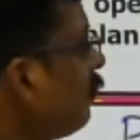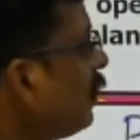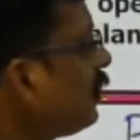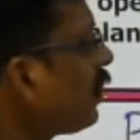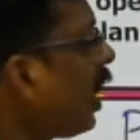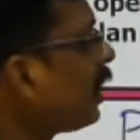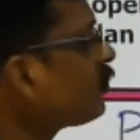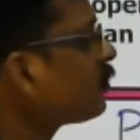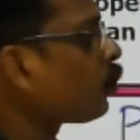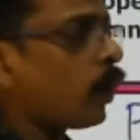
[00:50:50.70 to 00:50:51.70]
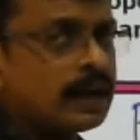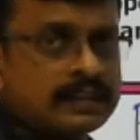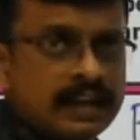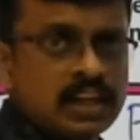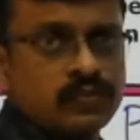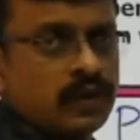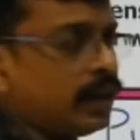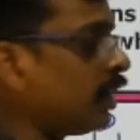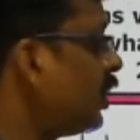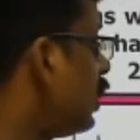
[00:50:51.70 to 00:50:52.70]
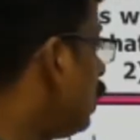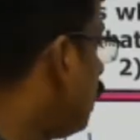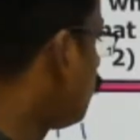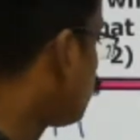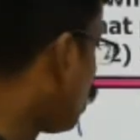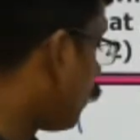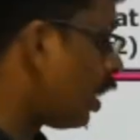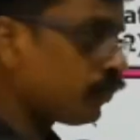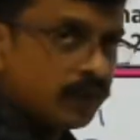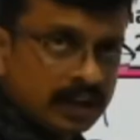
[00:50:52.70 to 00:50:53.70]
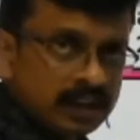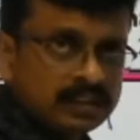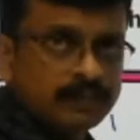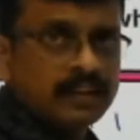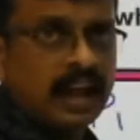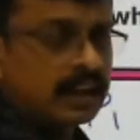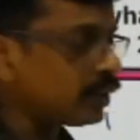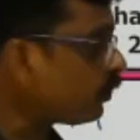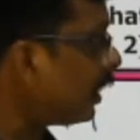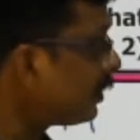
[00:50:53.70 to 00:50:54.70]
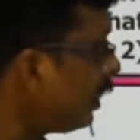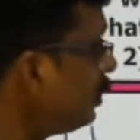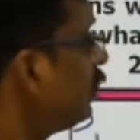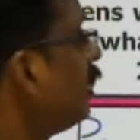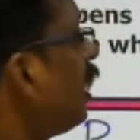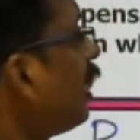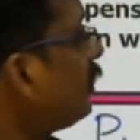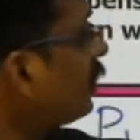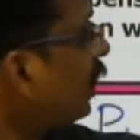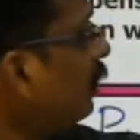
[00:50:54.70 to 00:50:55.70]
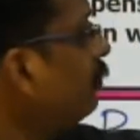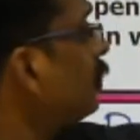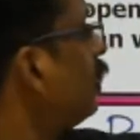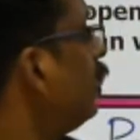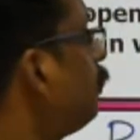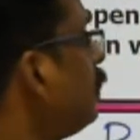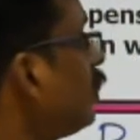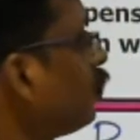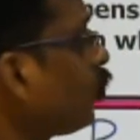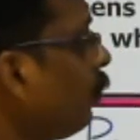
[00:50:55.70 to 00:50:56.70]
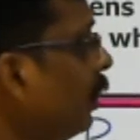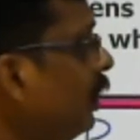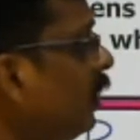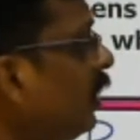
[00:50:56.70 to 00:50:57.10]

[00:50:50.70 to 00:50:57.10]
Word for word: when tank is 1/3 is filled. Instead of half filled, the tank is 1/3. At that time, the P3 is open.